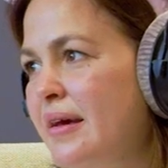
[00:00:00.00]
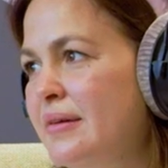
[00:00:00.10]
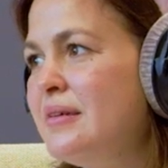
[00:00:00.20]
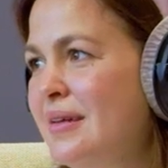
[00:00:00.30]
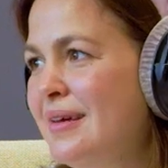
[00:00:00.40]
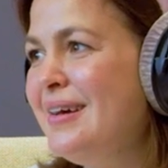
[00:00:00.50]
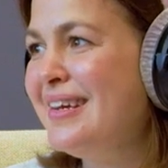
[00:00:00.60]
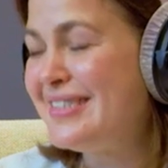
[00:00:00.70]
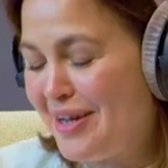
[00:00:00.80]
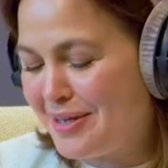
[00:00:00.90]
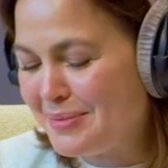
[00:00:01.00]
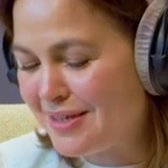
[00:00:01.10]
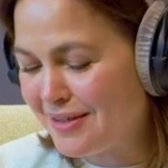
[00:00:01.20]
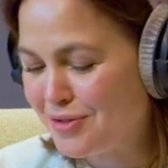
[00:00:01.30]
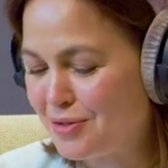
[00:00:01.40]
to do that.
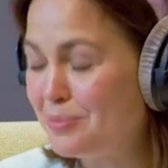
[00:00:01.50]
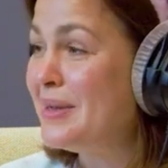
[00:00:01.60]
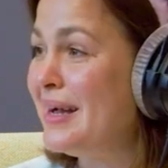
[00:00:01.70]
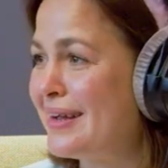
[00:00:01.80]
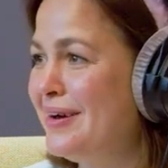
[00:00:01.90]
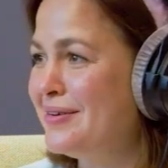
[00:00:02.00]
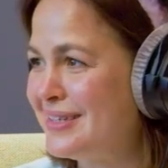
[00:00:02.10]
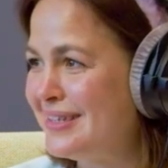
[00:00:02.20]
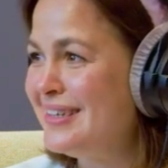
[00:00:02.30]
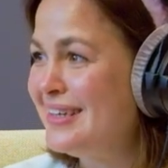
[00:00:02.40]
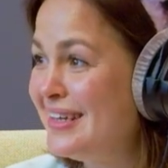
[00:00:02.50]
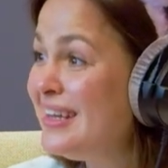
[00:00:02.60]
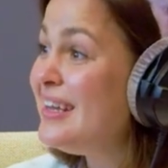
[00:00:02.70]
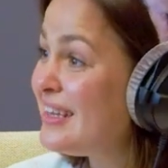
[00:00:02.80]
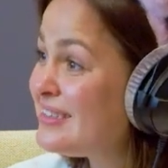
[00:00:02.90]
Circumstances. Because we've got both got to pitch in,
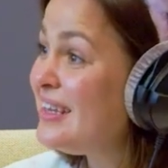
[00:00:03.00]
because a